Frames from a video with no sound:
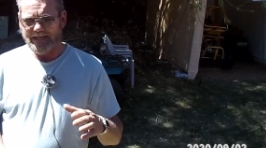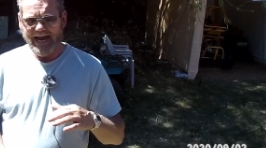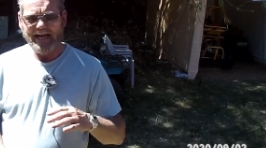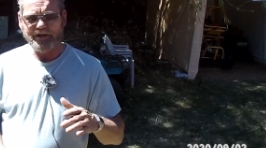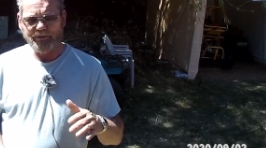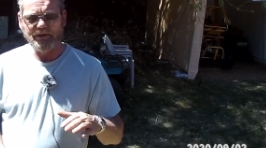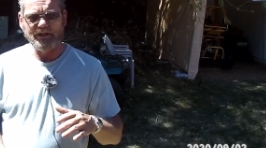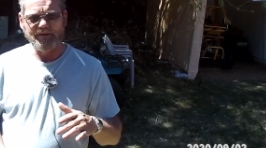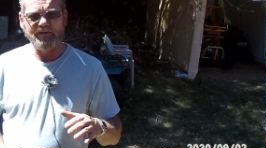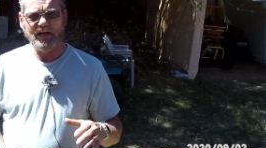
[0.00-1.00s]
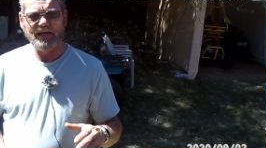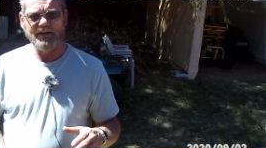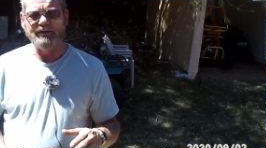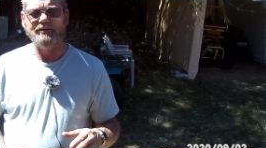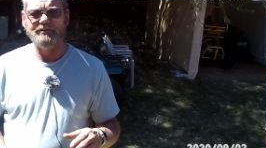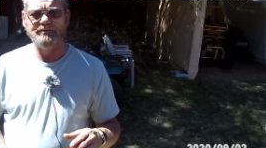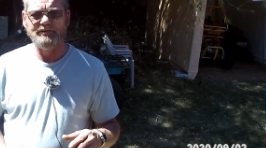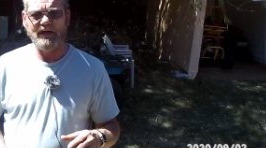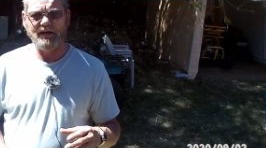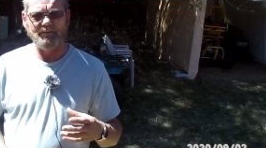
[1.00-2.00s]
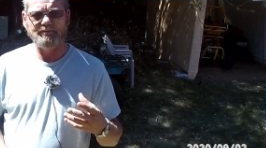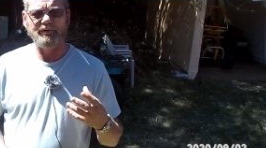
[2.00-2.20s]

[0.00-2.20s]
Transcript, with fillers: accurately fly it, not